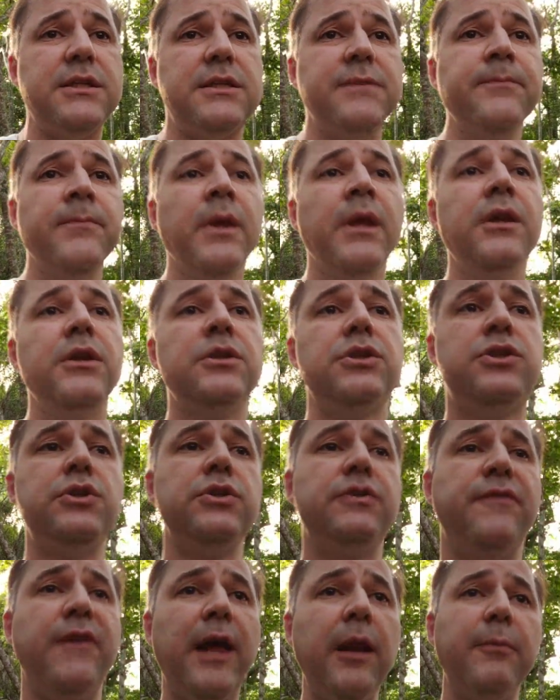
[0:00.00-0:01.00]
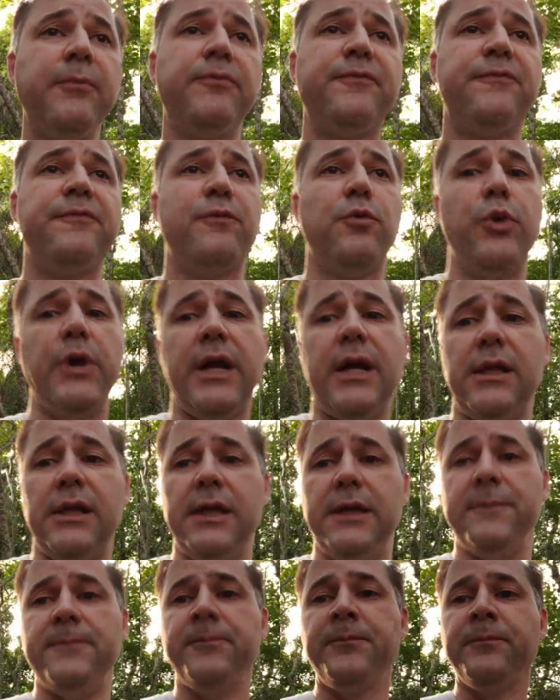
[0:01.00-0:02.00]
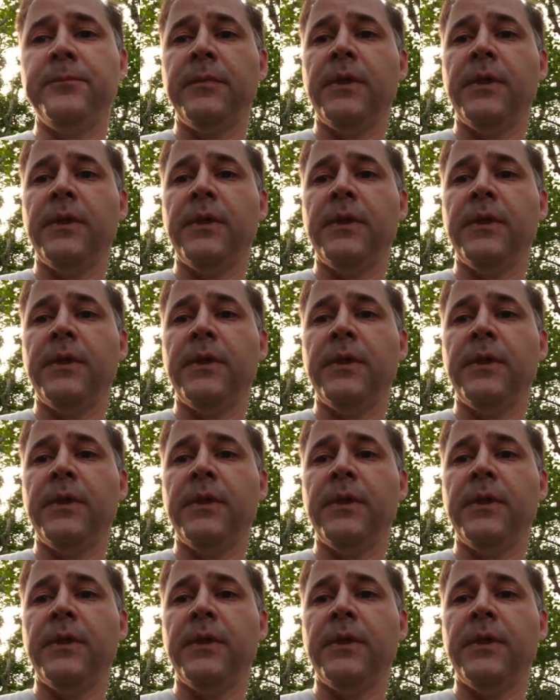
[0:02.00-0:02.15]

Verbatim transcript: is to develop quickly.